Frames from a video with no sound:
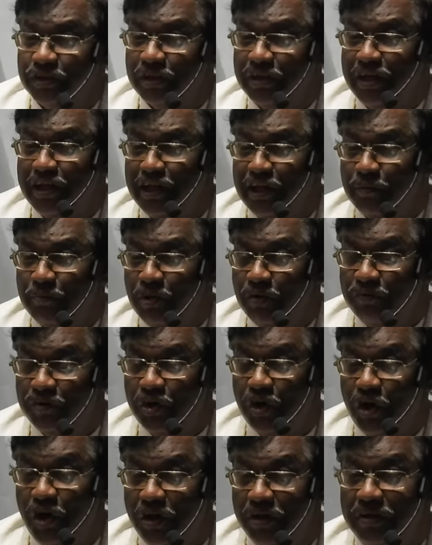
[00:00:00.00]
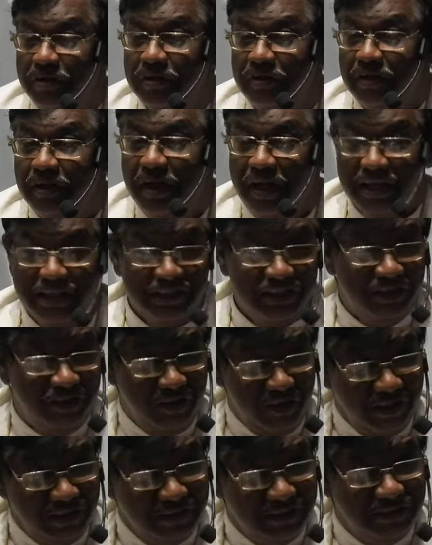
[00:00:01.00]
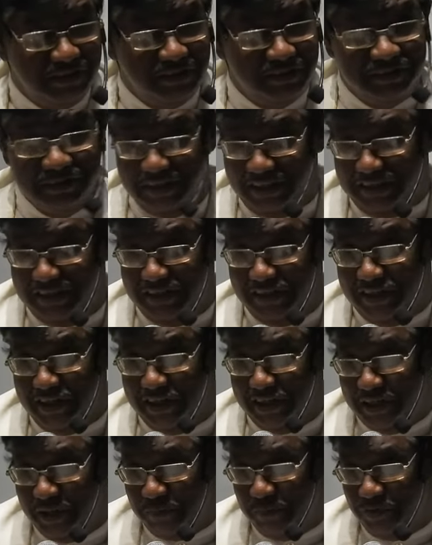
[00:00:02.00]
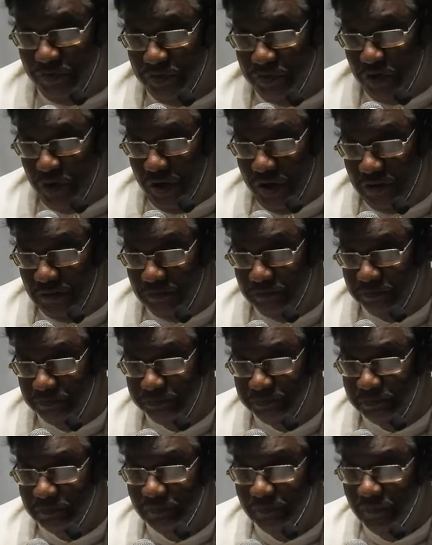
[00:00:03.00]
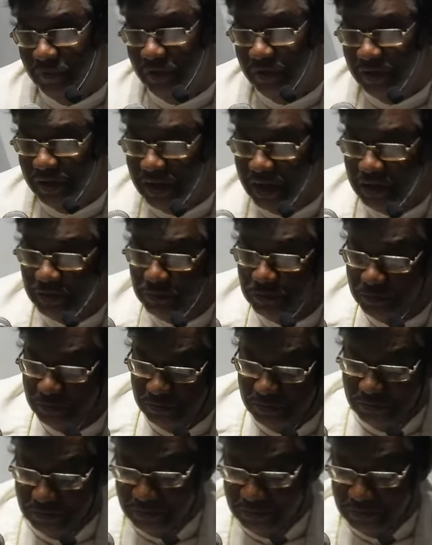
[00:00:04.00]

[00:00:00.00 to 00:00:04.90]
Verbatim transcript: the kingdom of God, and crisis in the kingdom of God. Now,